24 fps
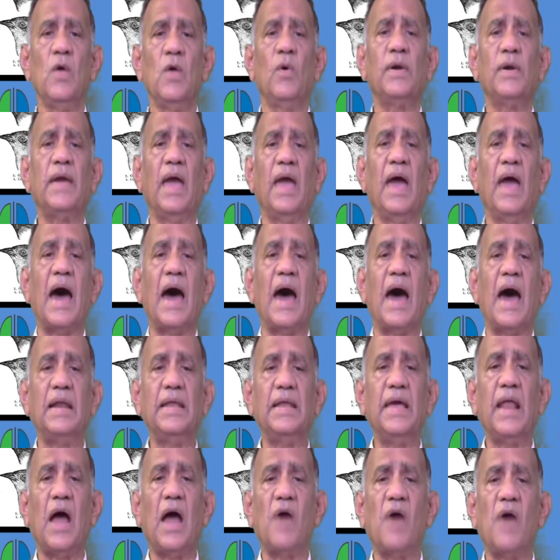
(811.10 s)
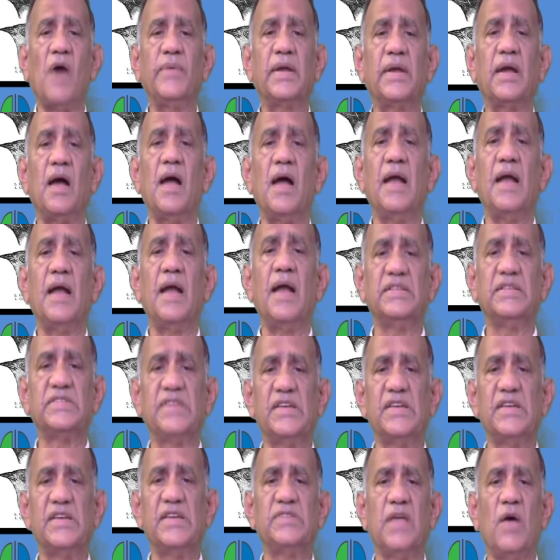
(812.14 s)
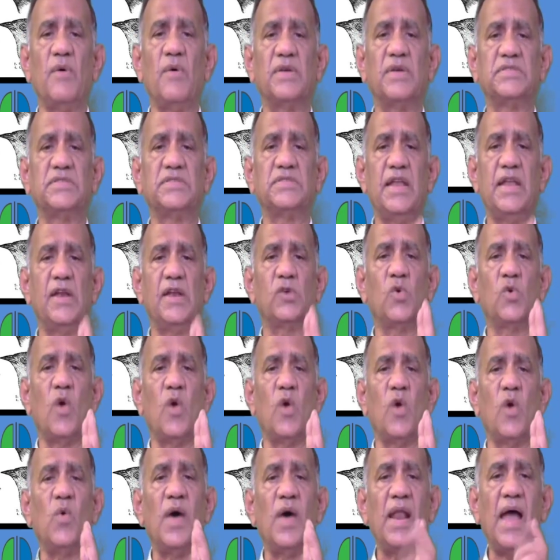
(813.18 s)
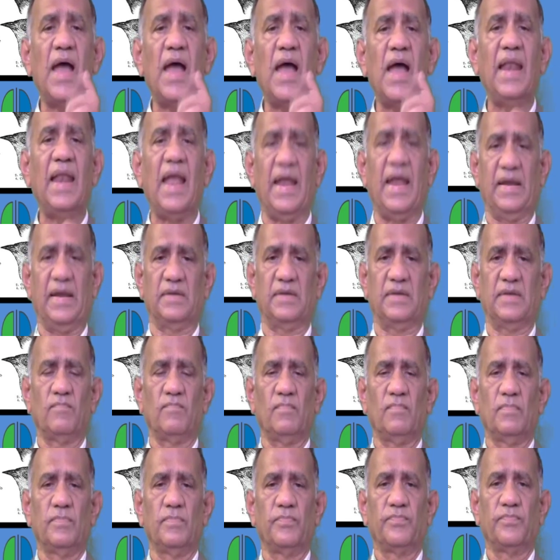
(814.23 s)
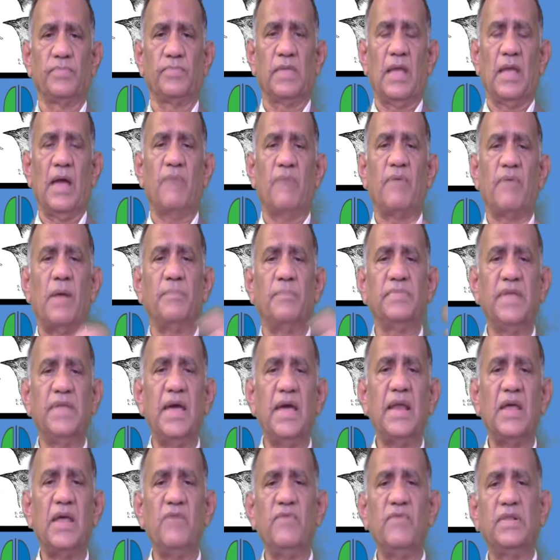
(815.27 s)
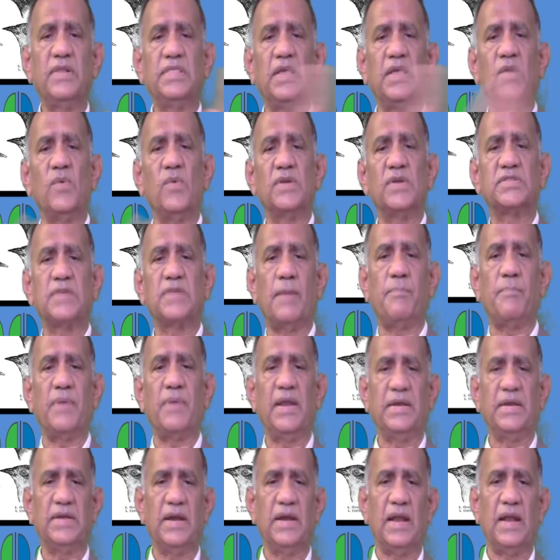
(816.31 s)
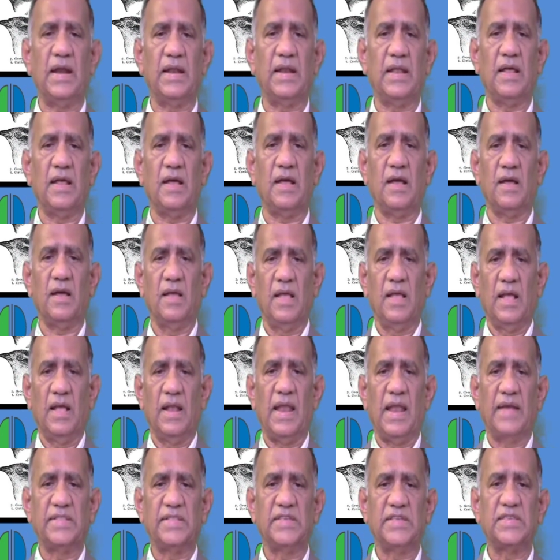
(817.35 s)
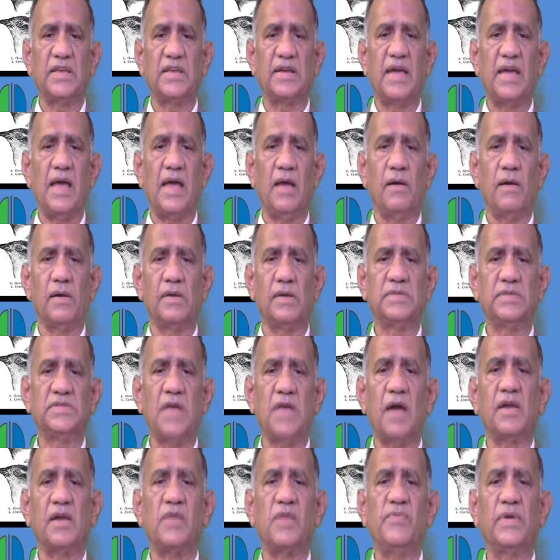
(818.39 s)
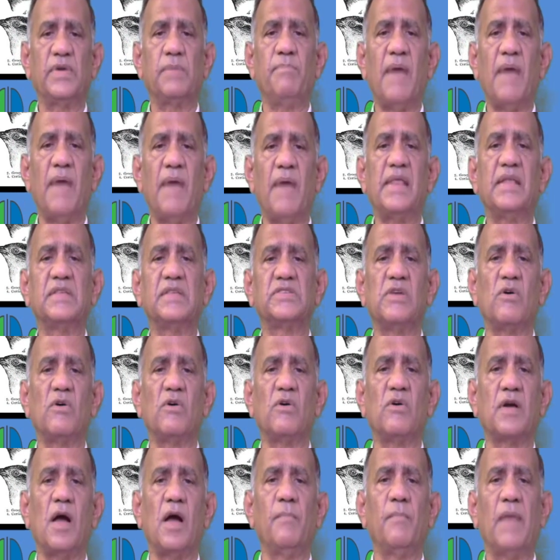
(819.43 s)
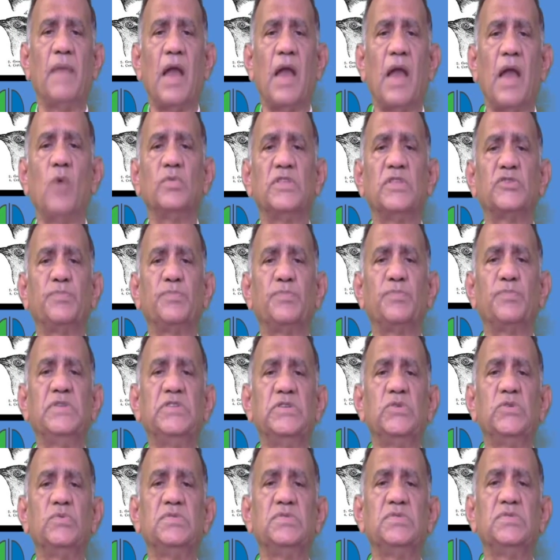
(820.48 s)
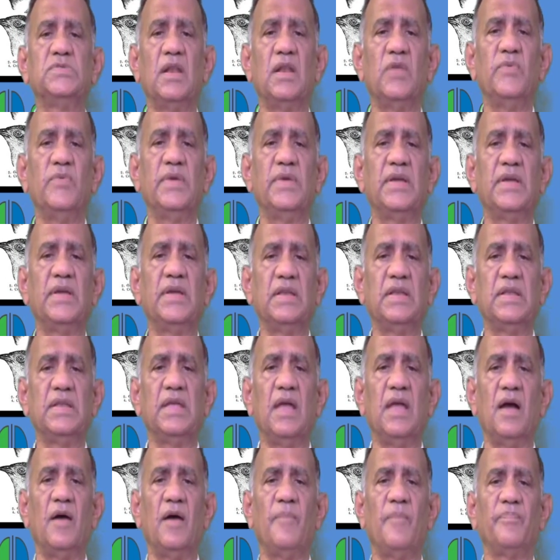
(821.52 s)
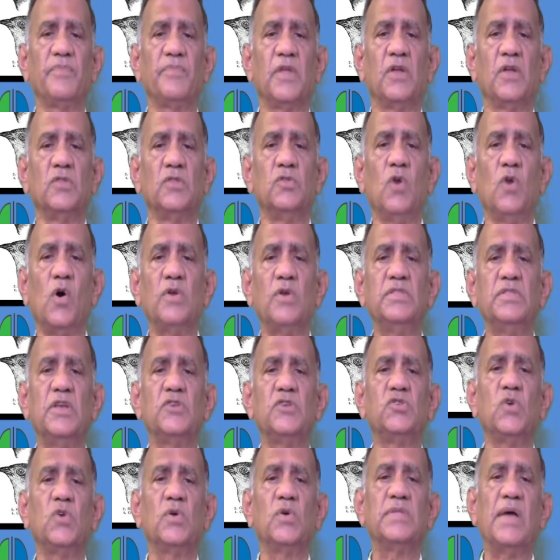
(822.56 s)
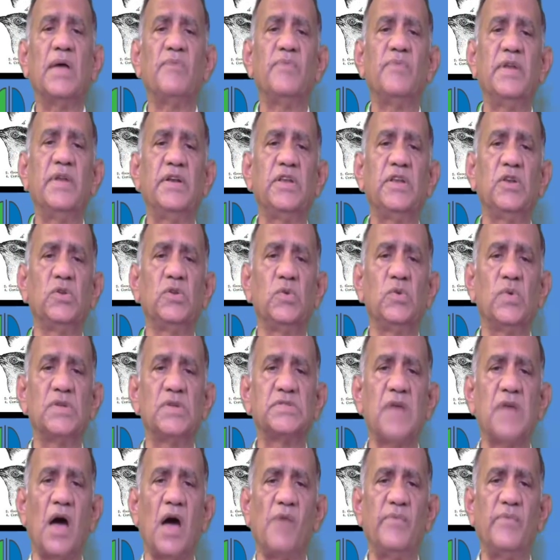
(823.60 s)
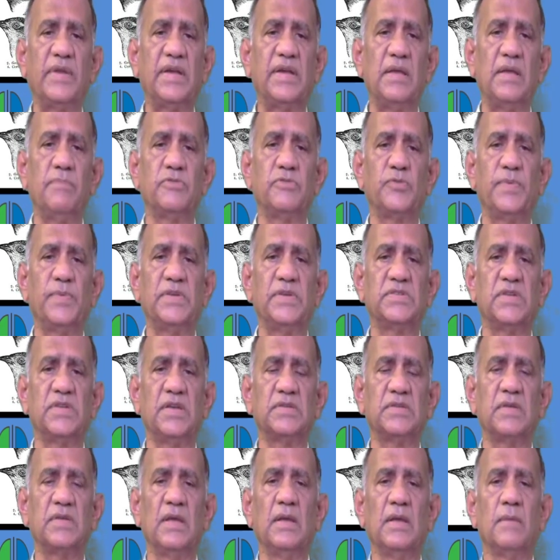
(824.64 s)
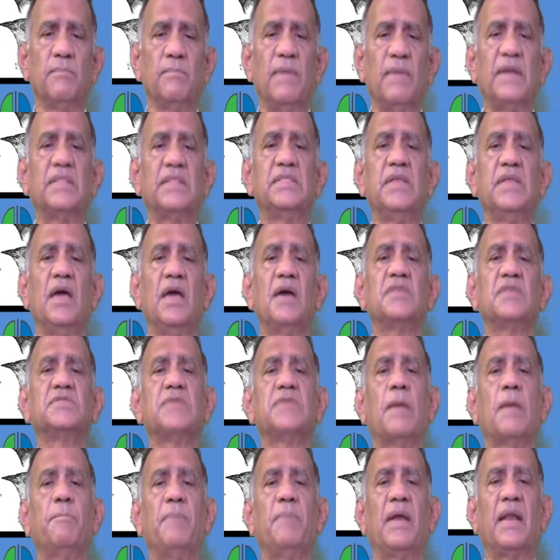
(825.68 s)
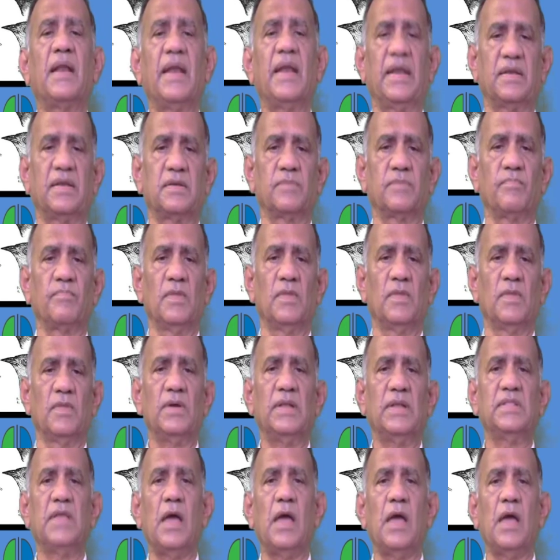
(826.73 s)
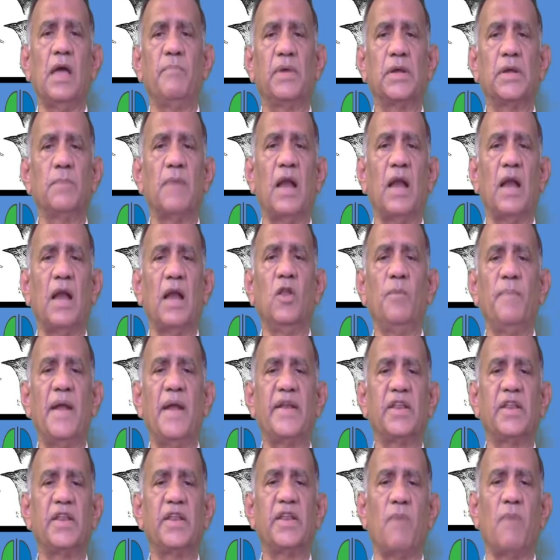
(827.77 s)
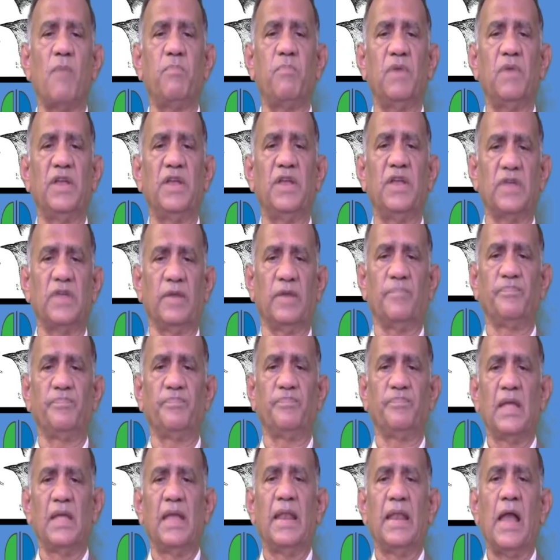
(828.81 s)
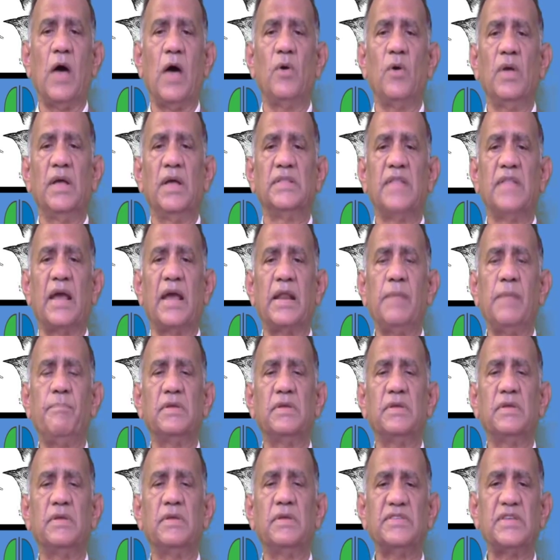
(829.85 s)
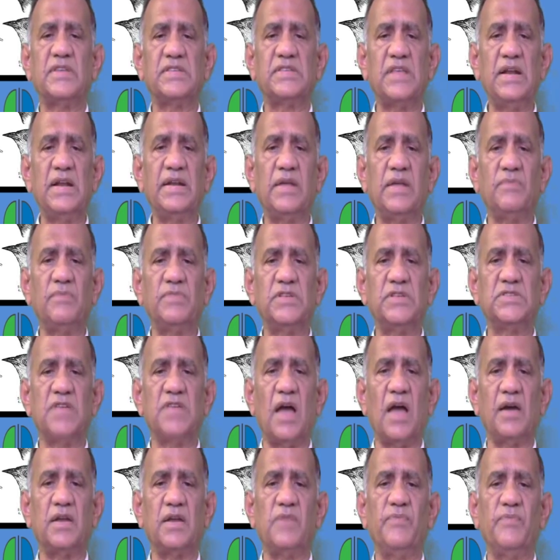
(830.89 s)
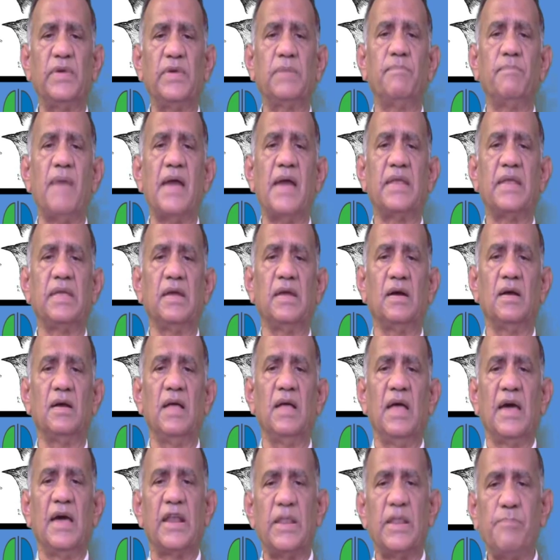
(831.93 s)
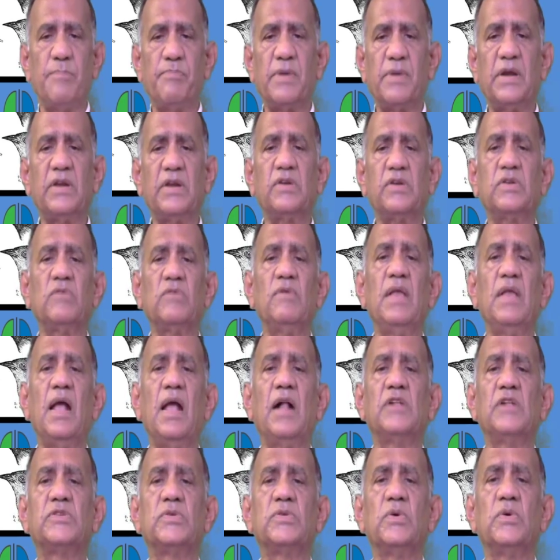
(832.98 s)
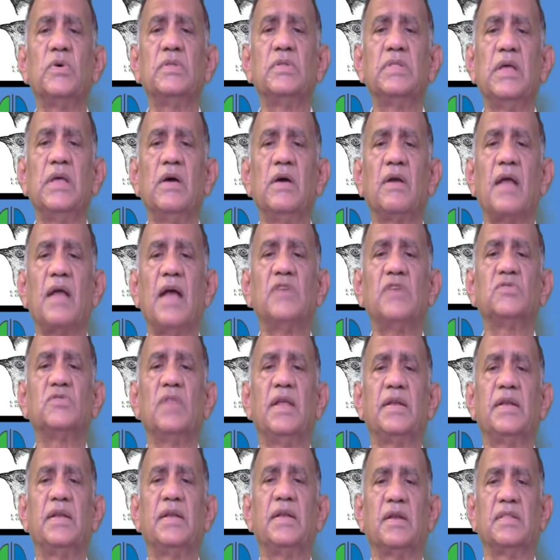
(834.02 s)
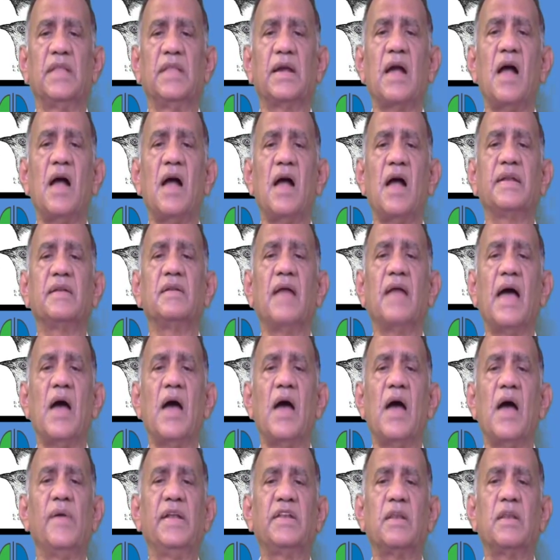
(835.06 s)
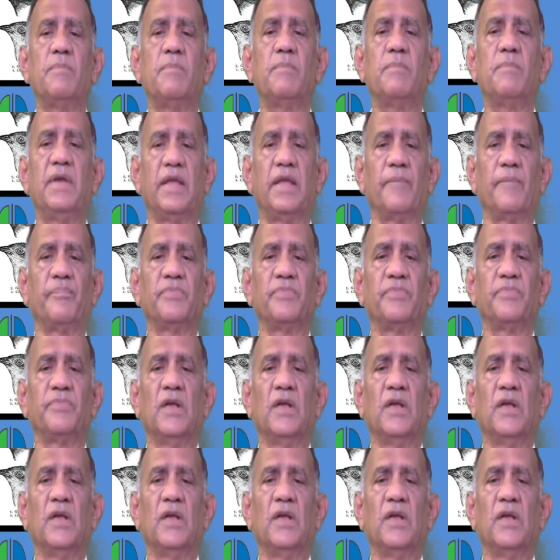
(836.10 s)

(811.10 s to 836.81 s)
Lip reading: Okay, earlier Africa and this Asia was there in Gondwana Island. From there everything was separated and like this geographic barriers have come. Now the species which are living in India, though they show the affinity towards the African species, but they are separate. Okay, they have become allopatric population. Now, as a result of the geographic barrier, reproductively also they are isolated. They can't have interbreeding.